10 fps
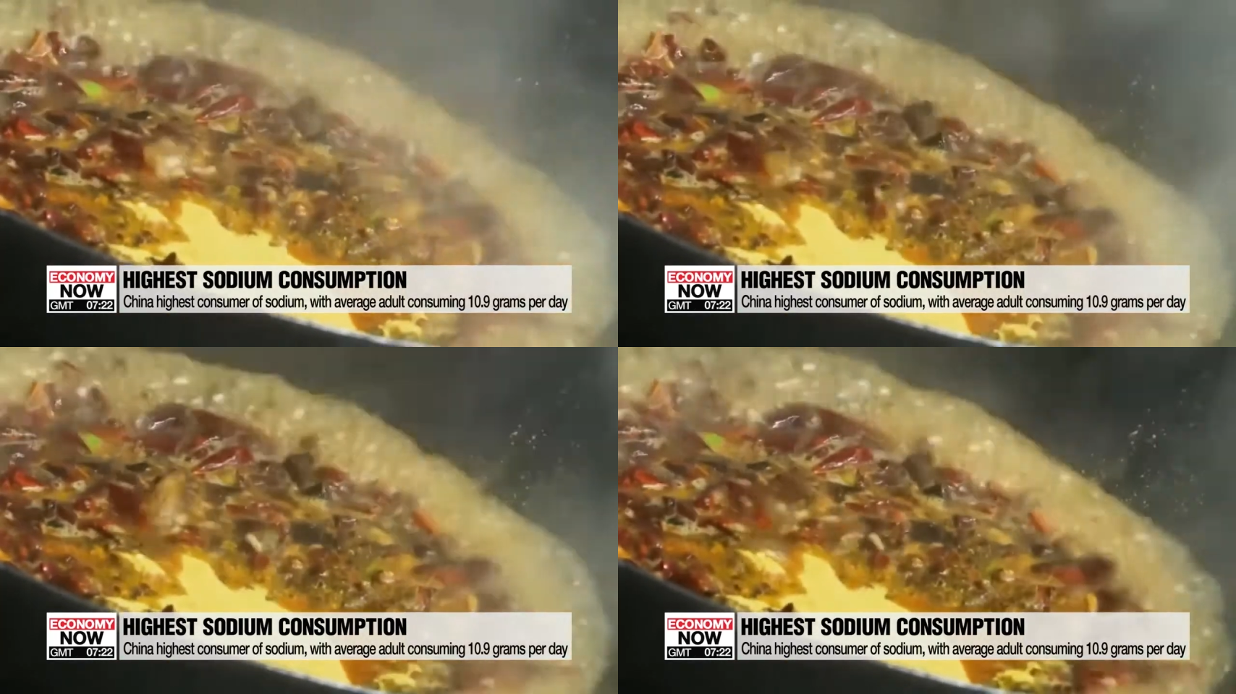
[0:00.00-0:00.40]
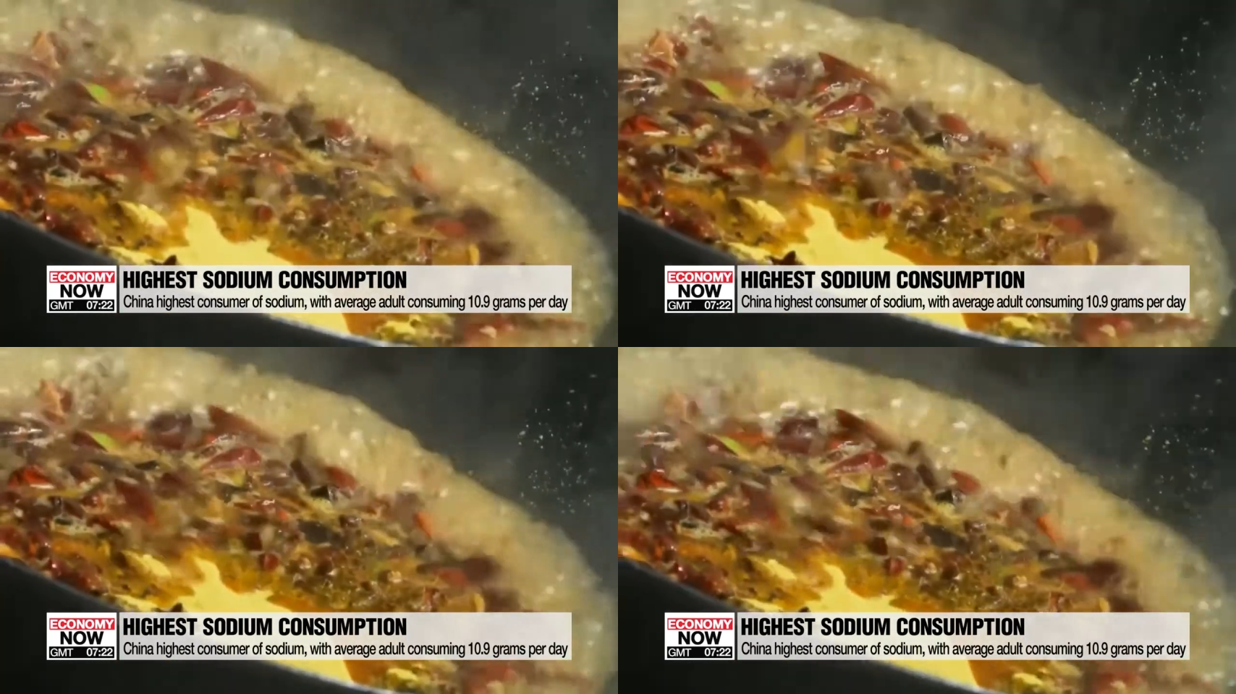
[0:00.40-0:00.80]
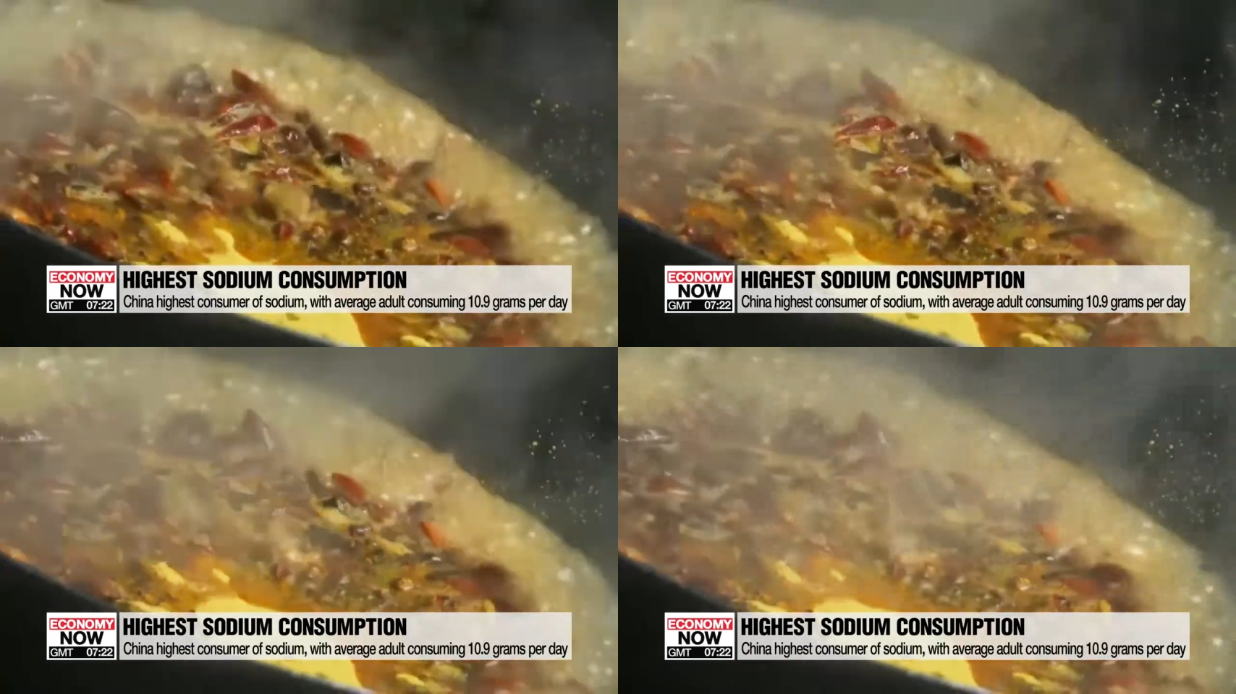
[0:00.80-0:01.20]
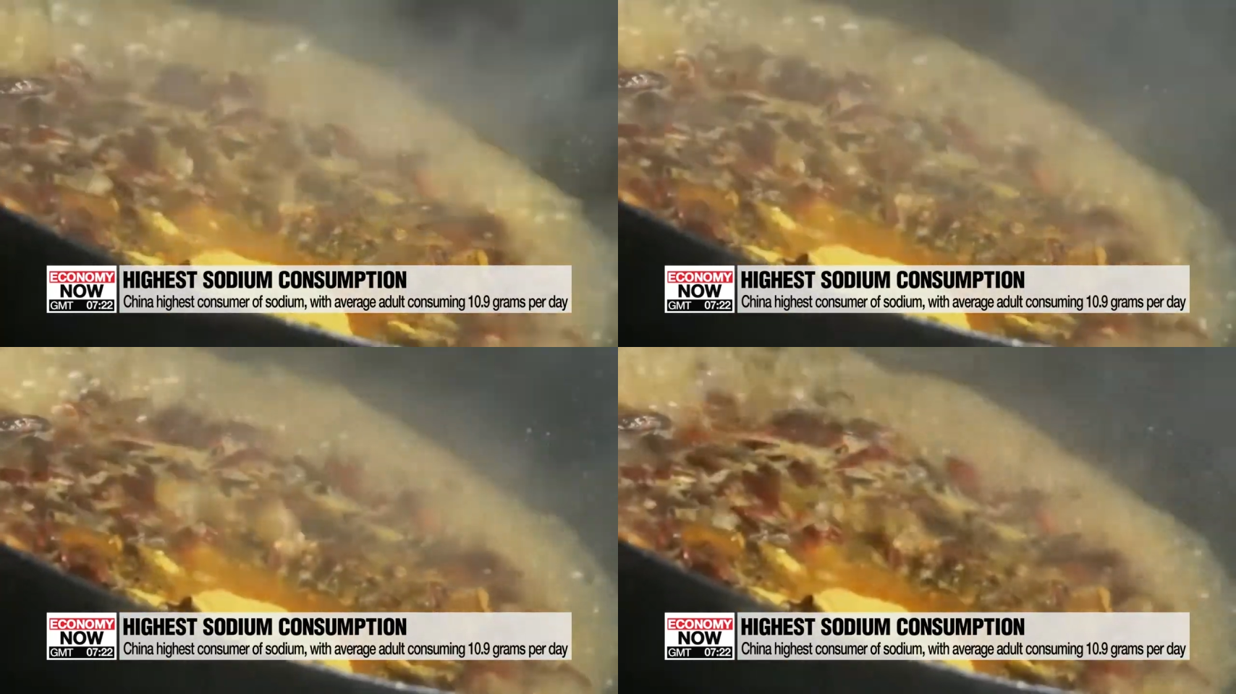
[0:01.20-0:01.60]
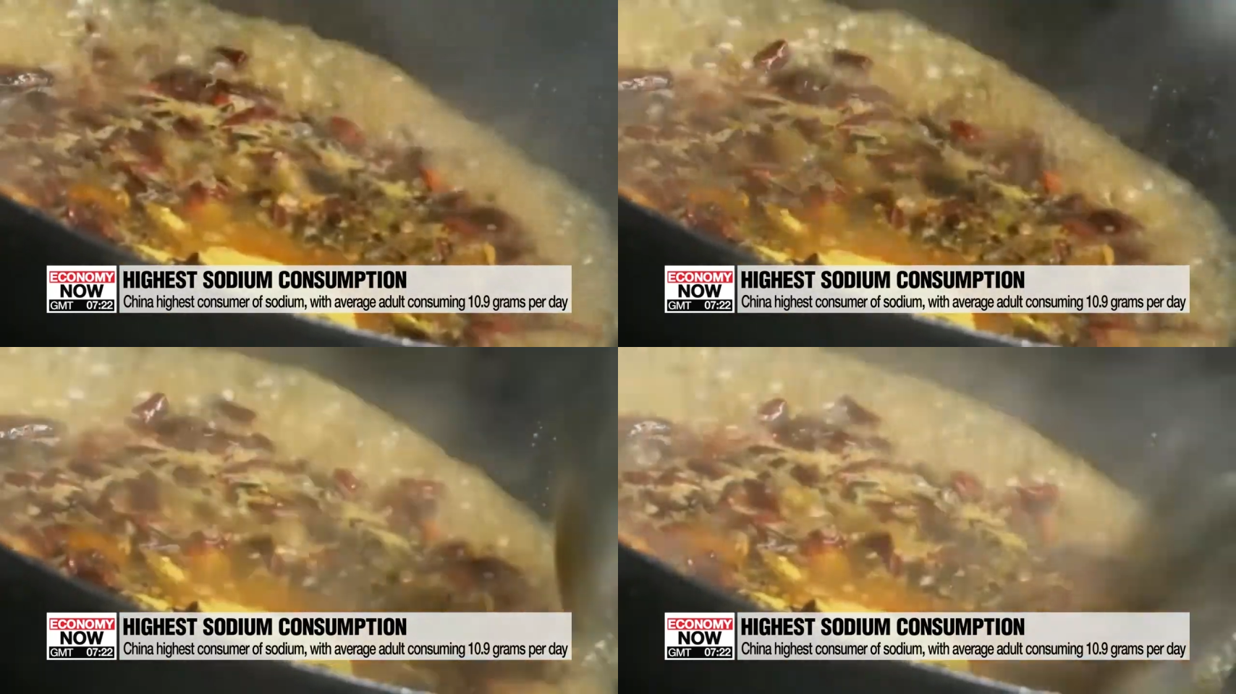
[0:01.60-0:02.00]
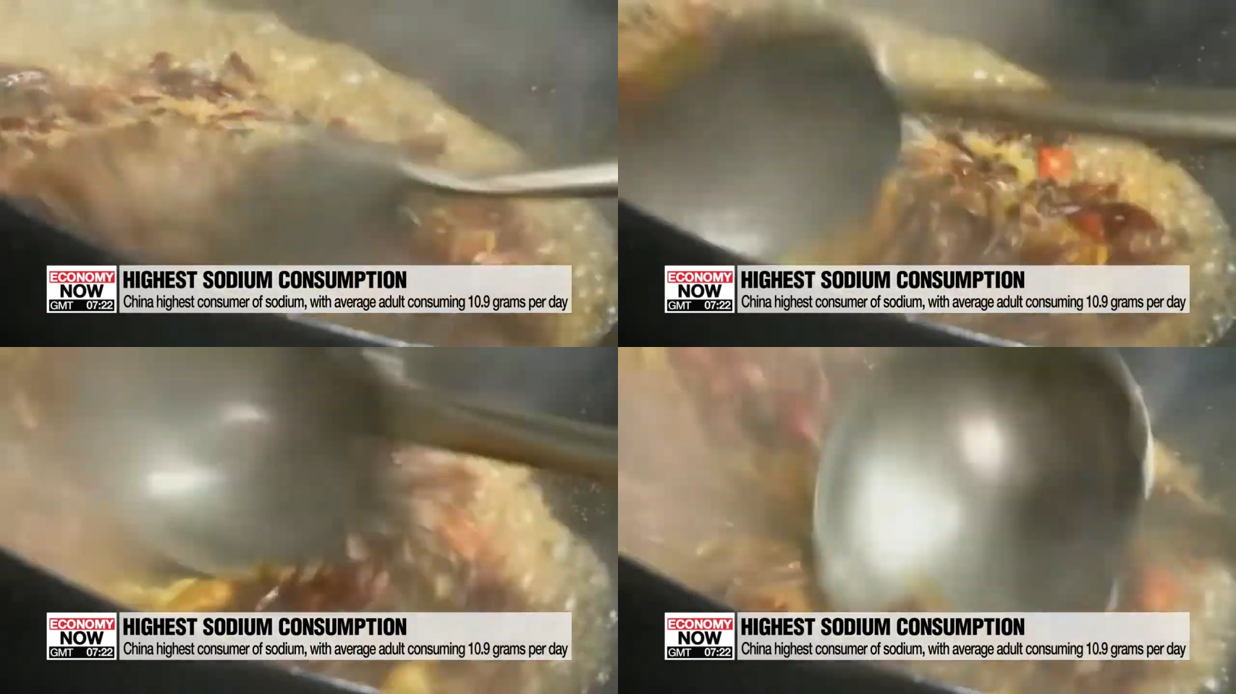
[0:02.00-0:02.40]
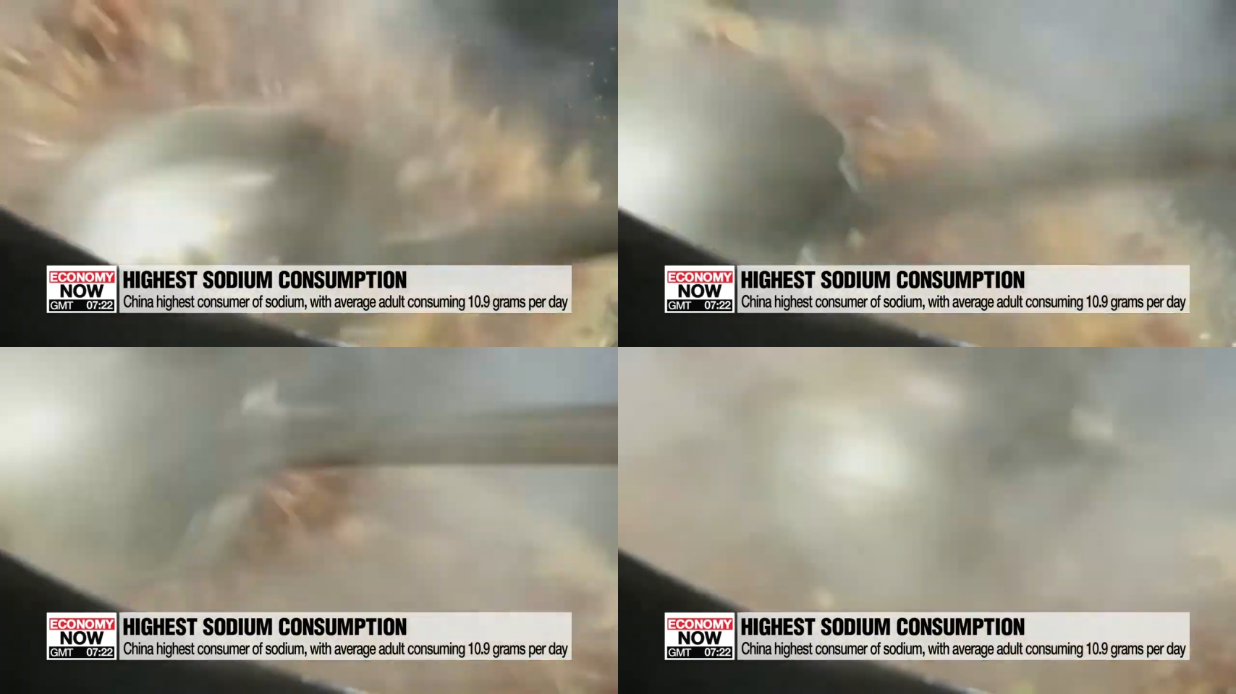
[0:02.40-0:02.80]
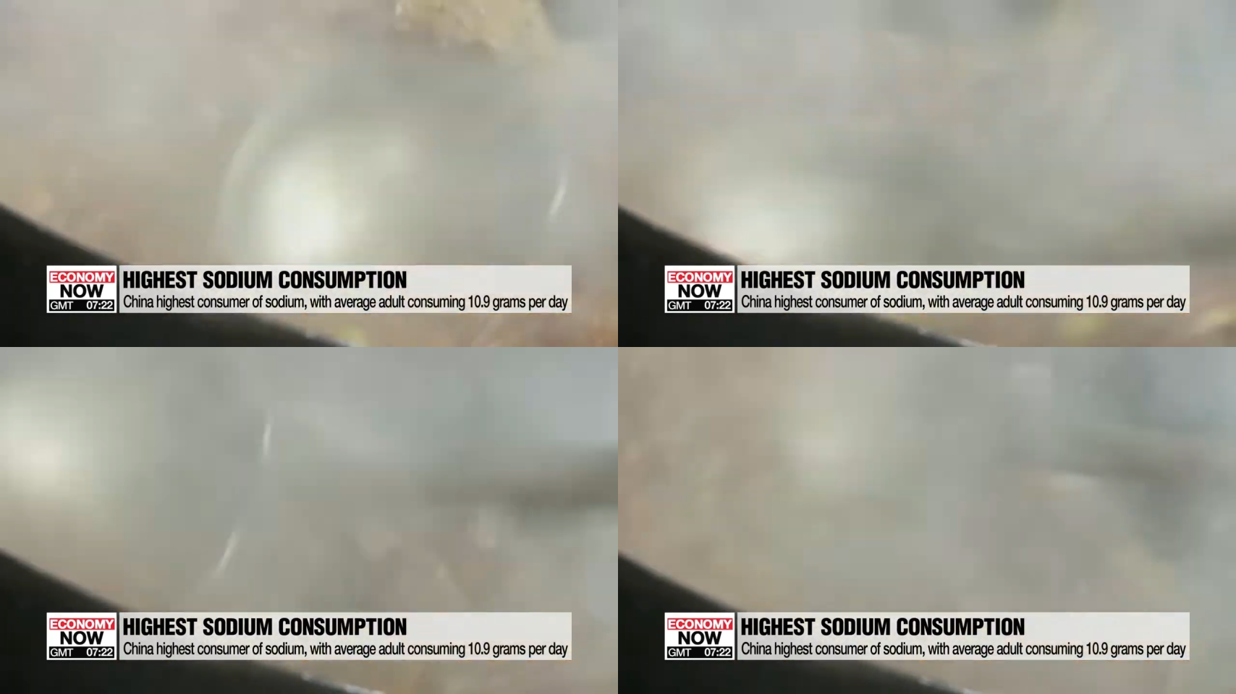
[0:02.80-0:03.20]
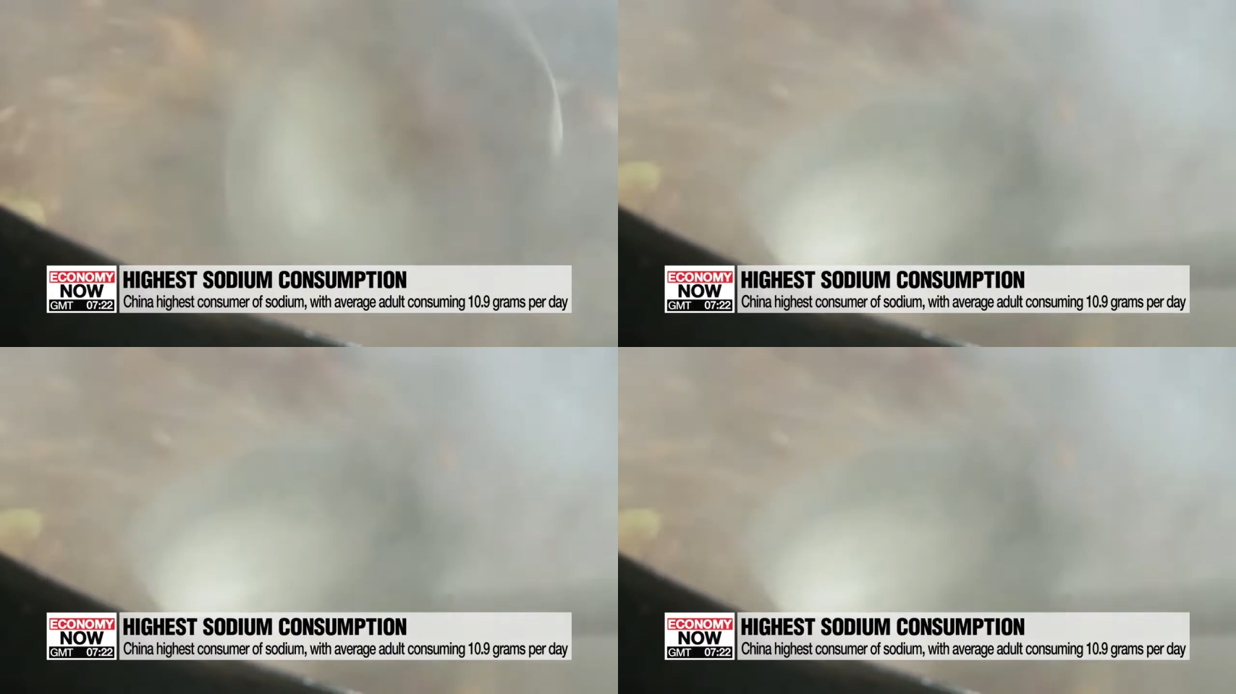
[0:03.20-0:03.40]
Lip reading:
No face is visible, so there are no lips to read.